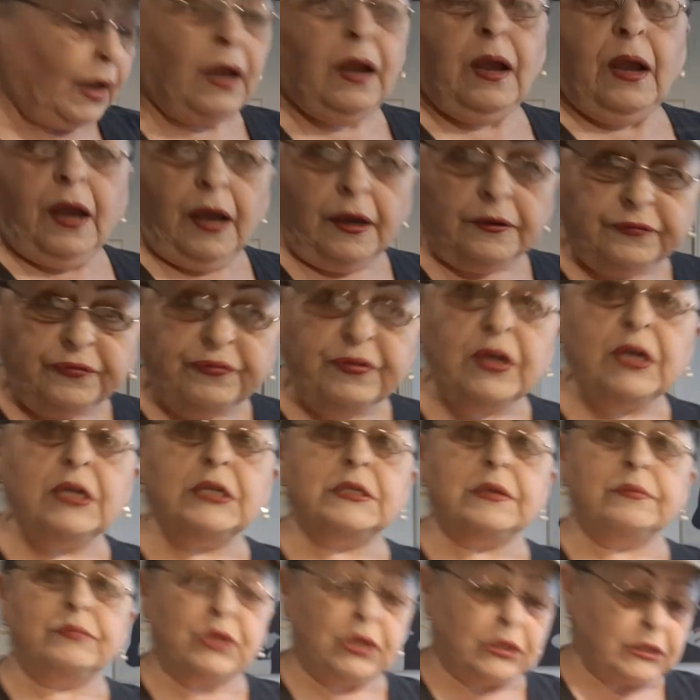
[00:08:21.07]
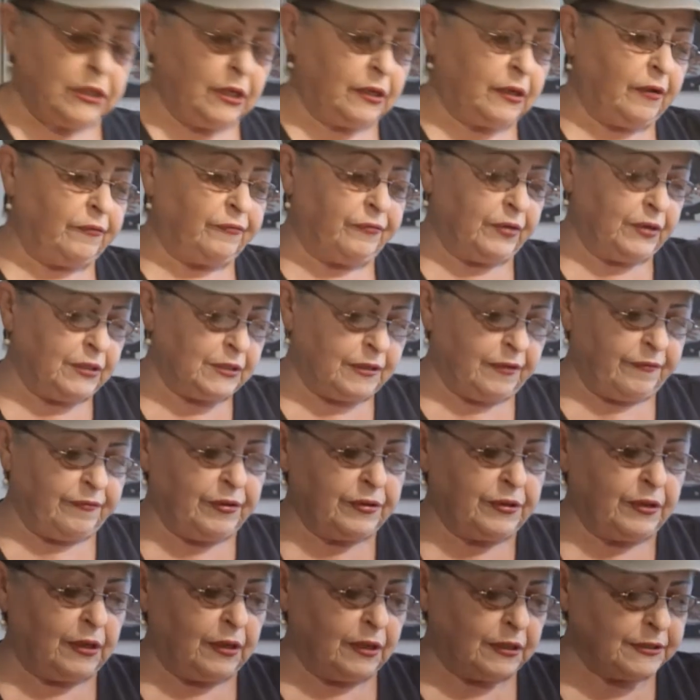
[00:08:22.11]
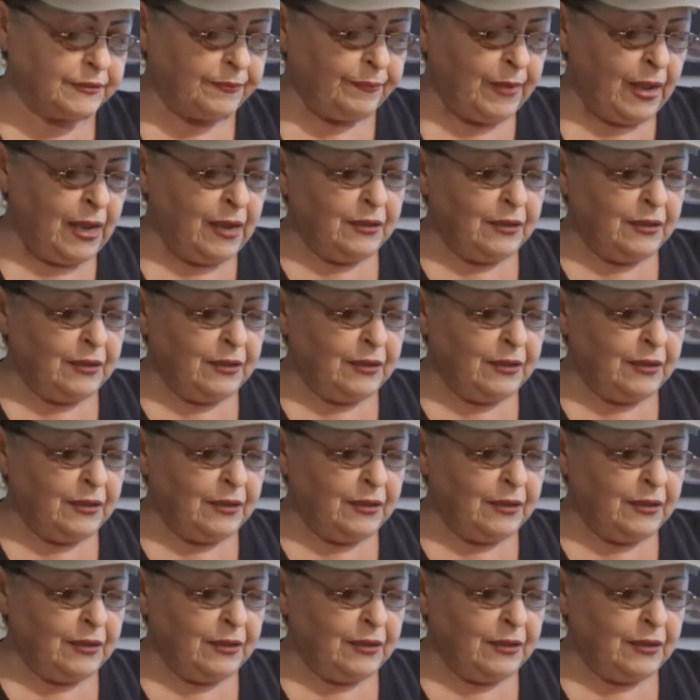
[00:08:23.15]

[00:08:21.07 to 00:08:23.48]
and freeze them just like I freeze everything else.